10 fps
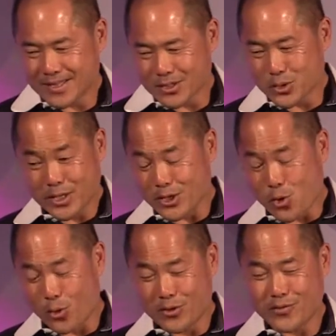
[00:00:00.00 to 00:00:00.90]
literally in a
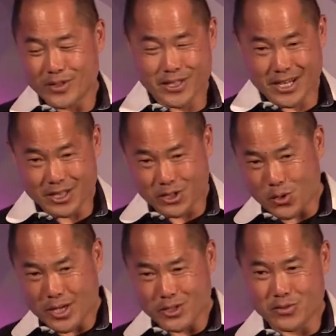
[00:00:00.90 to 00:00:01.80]
cornfield in
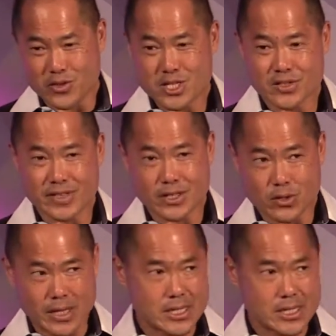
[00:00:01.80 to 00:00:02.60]
Illinois, University of Illinois.